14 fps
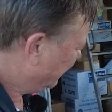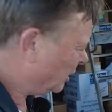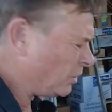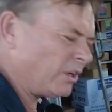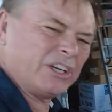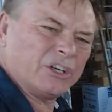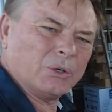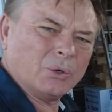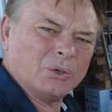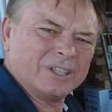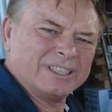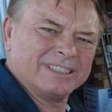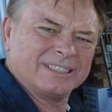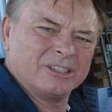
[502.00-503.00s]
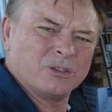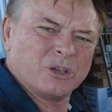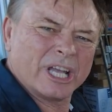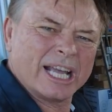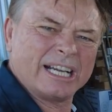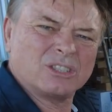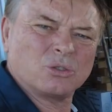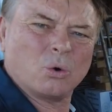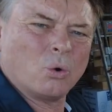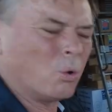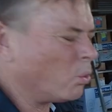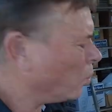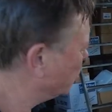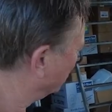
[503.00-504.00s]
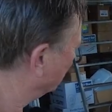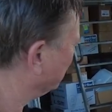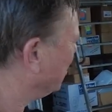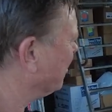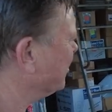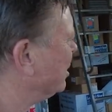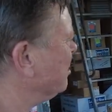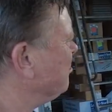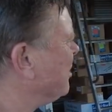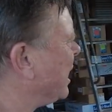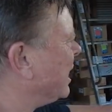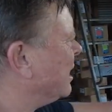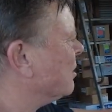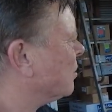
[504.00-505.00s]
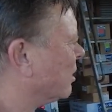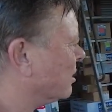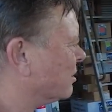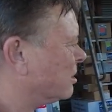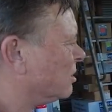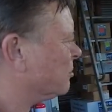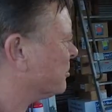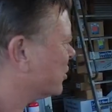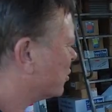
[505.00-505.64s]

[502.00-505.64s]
look at it all, and it's awesome. I'm sitting back here, I can see all my